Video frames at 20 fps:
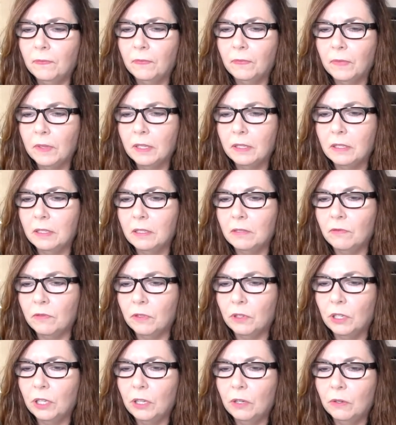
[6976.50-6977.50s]
this is
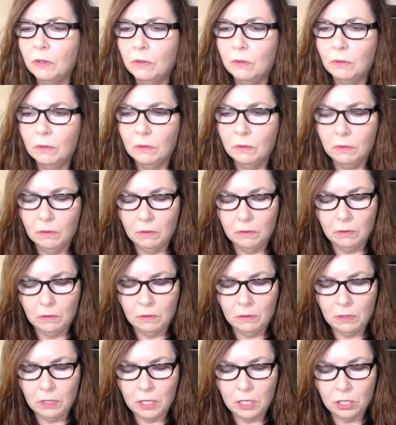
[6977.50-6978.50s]
for you.
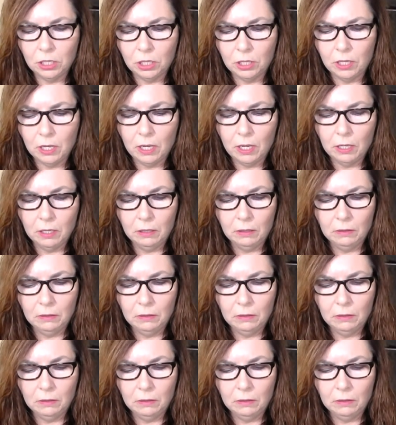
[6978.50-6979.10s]
Nishta.